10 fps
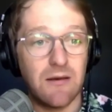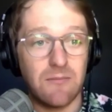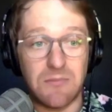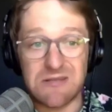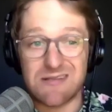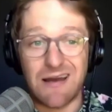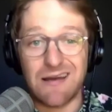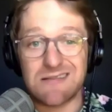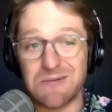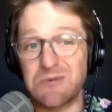
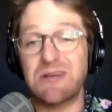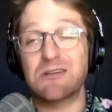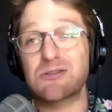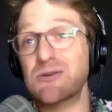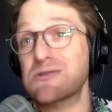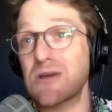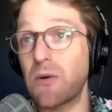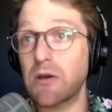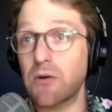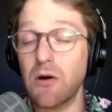besides the potential
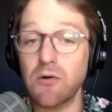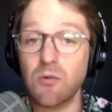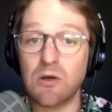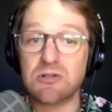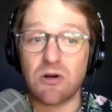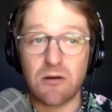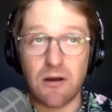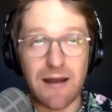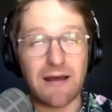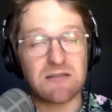sewing your own, which are
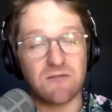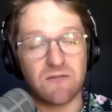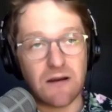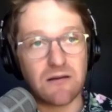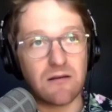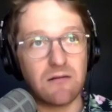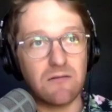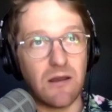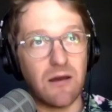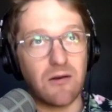not as
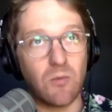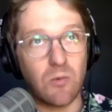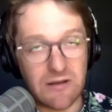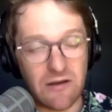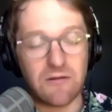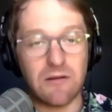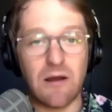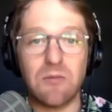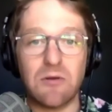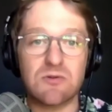effective and would definitely
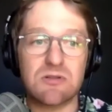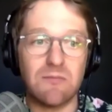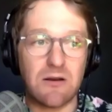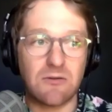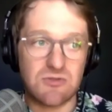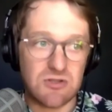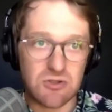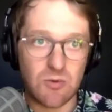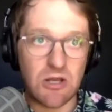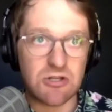not be used in medical
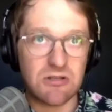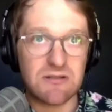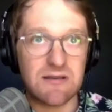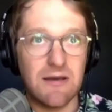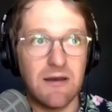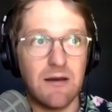situations